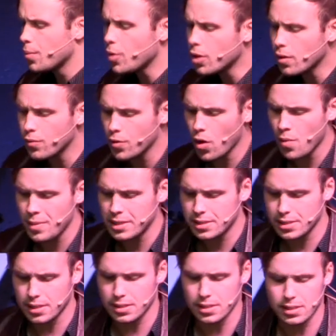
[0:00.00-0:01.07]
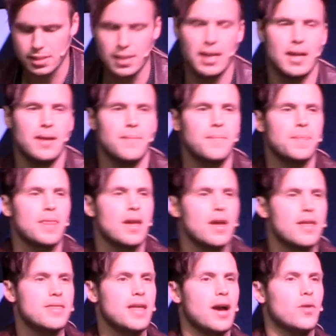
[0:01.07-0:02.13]
The book of Romans doesn't say
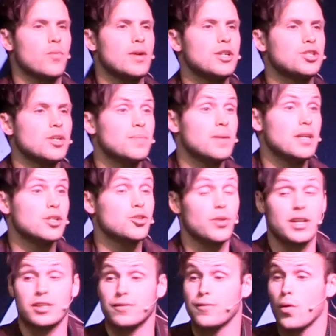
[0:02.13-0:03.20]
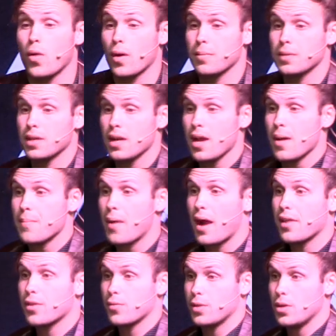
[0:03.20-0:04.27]
that we should be transformed
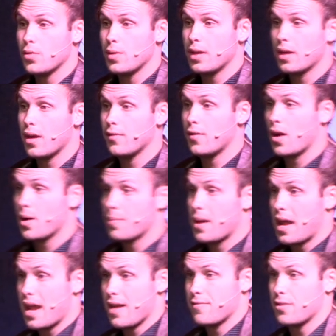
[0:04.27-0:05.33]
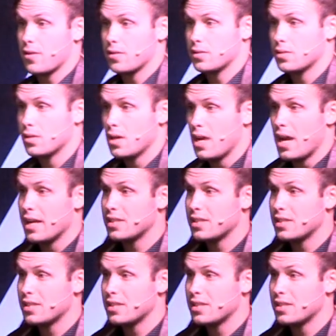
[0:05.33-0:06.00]
by the renewing of our behaviors.